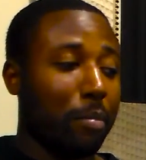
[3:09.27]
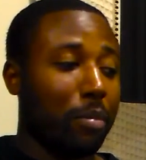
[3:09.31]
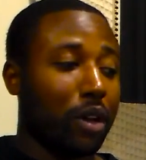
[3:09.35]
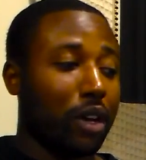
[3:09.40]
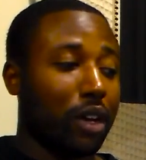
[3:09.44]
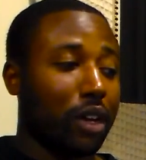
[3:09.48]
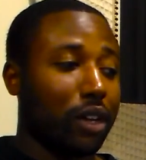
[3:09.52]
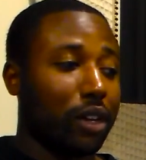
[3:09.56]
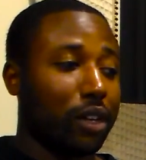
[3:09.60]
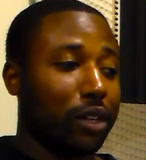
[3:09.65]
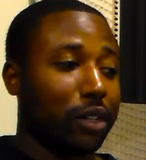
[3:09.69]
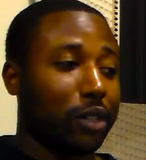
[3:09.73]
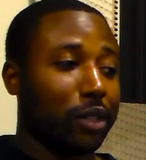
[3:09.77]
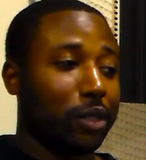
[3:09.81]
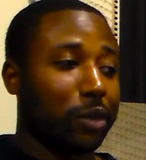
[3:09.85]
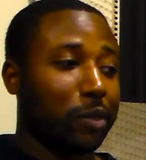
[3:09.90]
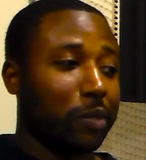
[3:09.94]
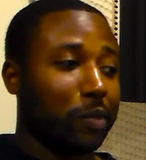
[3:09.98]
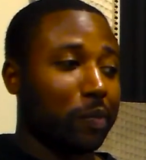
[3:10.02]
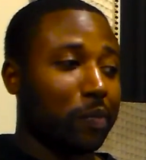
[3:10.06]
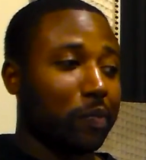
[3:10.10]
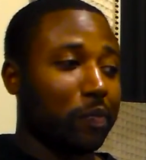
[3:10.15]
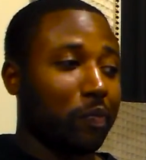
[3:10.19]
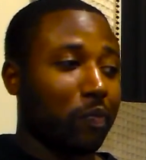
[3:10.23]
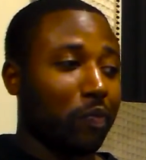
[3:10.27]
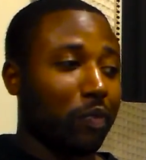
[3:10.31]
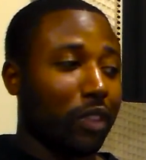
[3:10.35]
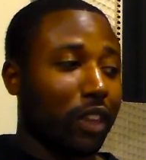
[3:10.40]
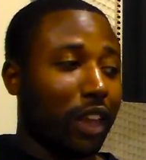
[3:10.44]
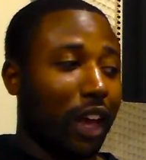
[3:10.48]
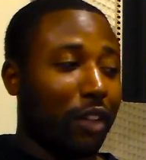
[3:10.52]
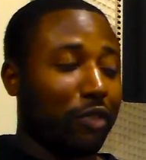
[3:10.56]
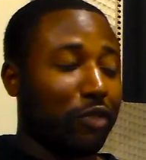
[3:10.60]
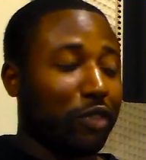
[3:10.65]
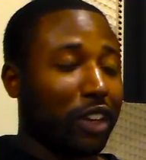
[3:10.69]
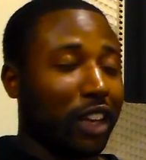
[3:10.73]
But
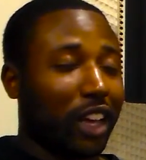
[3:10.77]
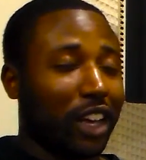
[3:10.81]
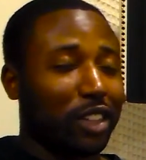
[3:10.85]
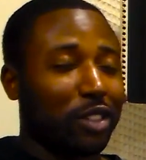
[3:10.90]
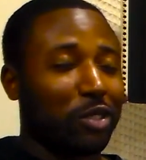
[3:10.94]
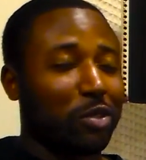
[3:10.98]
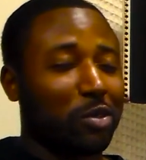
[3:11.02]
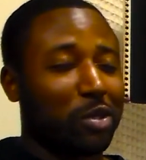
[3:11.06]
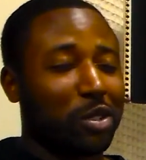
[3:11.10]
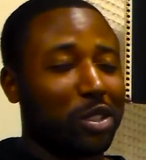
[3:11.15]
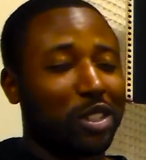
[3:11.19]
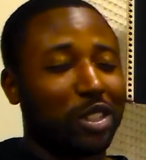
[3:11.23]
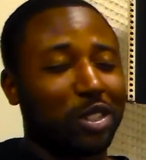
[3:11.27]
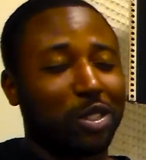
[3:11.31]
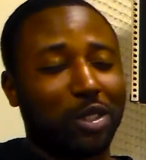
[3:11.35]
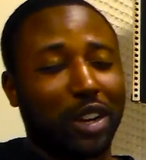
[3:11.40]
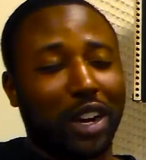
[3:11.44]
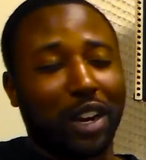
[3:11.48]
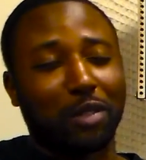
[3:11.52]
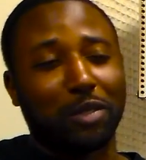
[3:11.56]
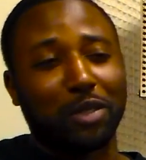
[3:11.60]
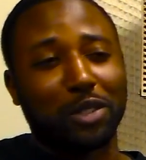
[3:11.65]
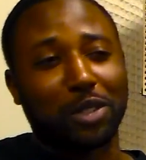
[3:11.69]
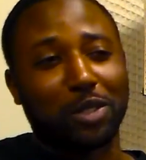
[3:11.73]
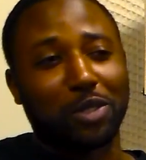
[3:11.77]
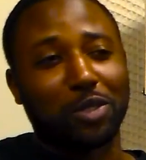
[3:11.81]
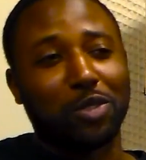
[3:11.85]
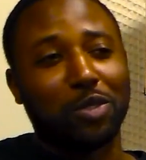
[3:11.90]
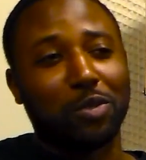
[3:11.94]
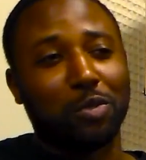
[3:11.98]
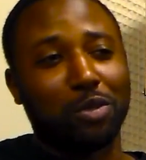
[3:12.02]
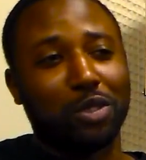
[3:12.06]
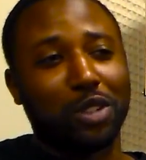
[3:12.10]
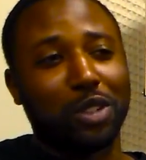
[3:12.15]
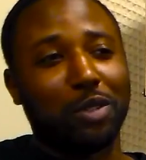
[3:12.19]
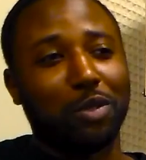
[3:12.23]
I feel like doing a track with
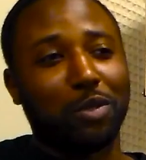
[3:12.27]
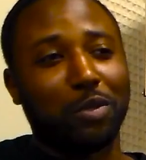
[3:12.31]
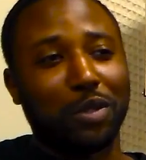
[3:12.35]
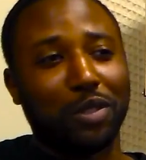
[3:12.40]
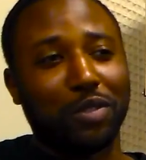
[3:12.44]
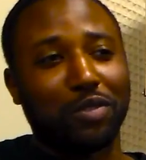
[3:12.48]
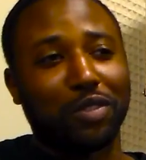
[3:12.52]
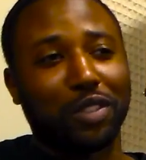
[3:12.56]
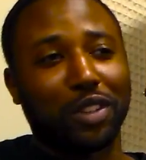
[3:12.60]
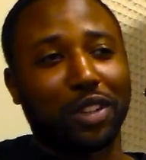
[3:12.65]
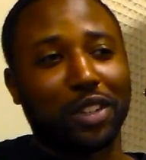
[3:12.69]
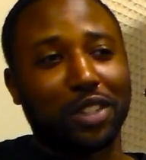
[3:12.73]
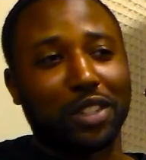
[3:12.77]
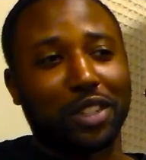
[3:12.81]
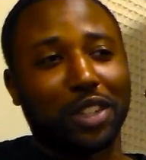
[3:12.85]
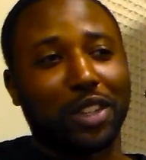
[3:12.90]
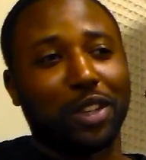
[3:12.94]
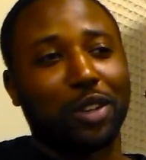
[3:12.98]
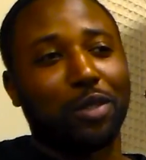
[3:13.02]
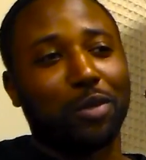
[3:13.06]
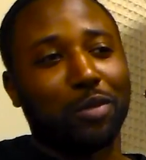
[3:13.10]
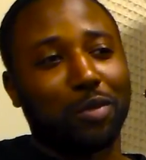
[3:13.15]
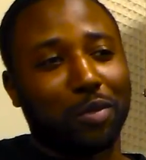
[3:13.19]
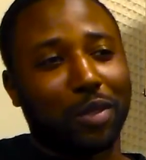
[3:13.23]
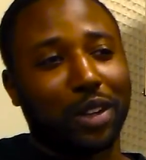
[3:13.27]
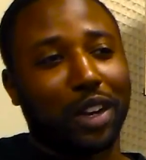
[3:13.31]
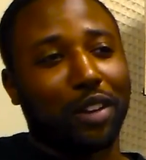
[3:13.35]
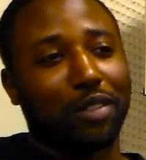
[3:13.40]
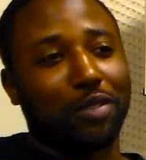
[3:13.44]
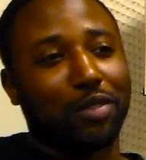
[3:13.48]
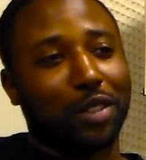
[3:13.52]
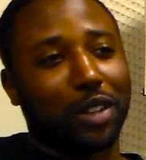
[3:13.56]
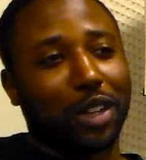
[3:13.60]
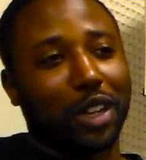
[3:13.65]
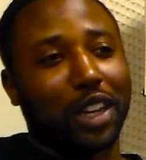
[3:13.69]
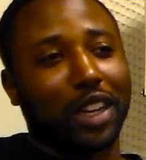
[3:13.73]
Schoolboy would be fun as hell, but
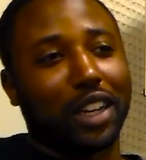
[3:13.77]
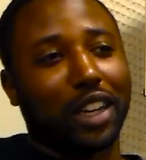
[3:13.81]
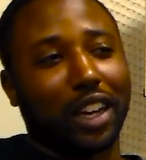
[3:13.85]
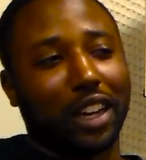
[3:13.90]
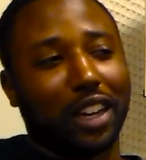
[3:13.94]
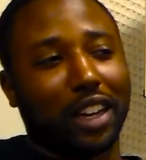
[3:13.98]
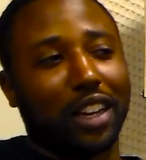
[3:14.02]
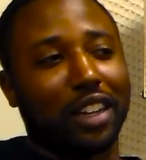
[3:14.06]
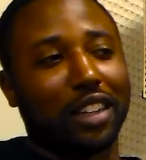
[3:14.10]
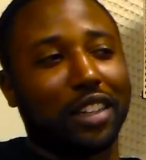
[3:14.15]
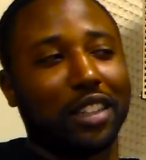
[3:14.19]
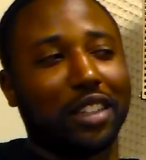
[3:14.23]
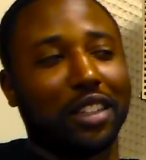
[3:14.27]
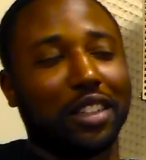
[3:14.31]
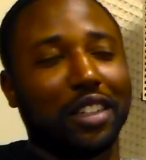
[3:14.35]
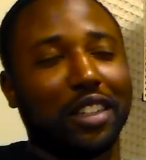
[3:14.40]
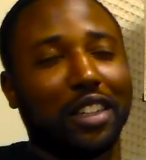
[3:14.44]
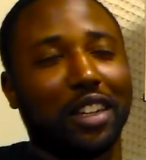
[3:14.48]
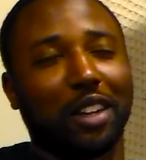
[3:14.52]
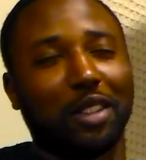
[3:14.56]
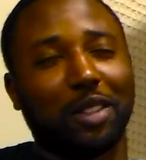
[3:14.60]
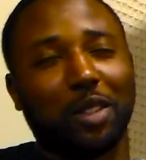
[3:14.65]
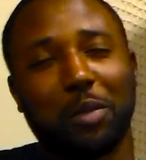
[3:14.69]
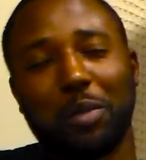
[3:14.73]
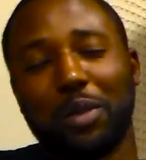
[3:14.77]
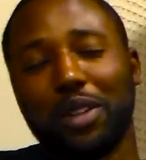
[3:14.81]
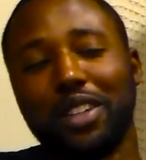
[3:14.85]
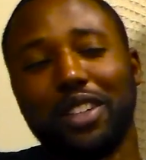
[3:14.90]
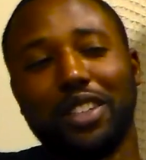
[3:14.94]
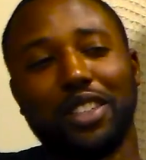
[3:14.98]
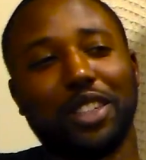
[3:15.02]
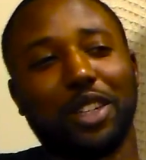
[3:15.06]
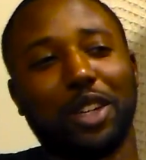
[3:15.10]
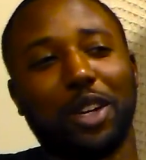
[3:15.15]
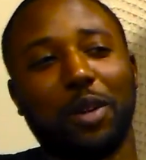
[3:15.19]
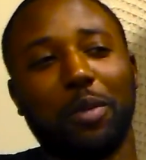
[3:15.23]
I feel like I need to get out the
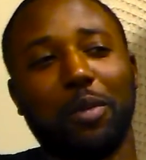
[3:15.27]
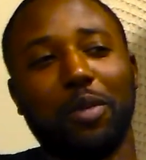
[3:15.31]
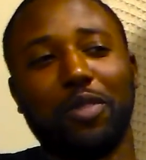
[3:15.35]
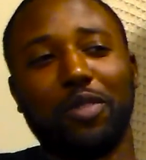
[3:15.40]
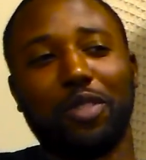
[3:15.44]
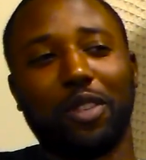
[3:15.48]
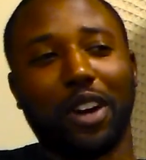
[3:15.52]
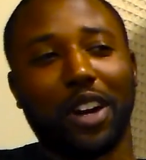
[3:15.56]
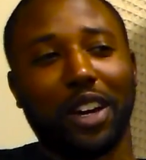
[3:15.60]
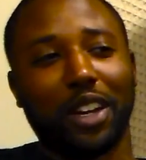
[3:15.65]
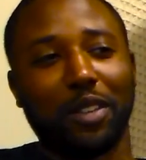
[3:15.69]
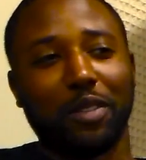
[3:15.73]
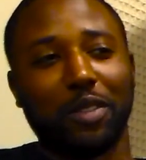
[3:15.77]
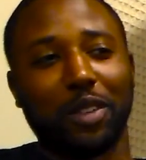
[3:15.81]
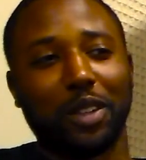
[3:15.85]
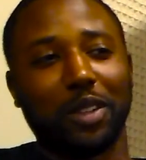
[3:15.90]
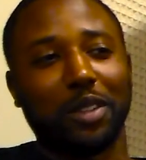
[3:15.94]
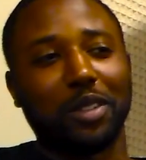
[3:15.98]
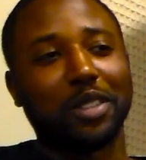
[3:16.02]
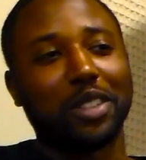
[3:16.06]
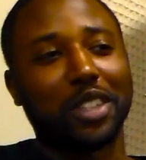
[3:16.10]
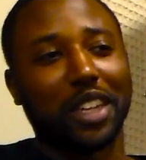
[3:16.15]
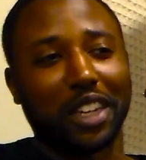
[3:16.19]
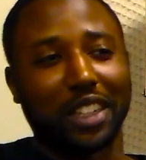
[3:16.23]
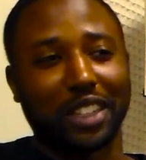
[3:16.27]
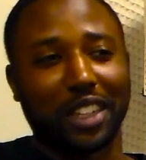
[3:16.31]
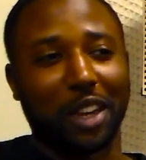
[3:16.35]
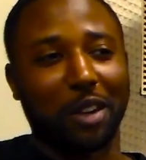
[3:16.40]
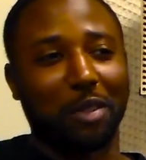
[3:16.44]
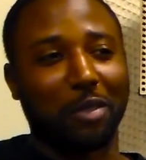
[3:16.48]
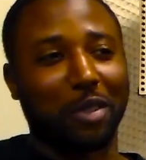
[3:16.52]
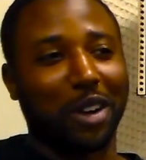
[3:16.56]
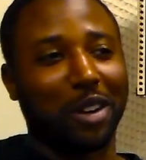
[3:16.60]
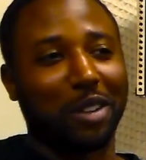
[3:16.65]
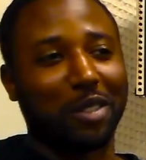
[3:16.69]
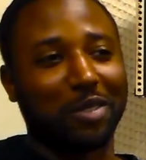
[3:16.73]
military before I even take
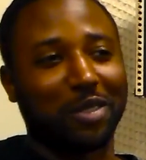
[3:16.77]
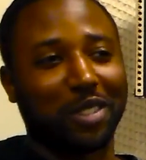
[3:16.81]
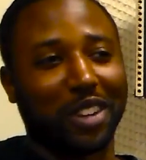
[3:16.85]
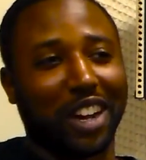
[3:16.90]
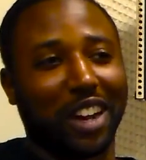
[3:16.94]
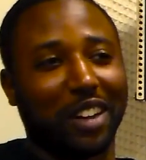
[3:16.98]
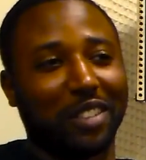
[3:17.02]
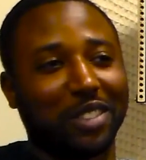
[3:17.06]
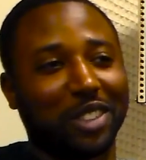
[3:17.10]
that route for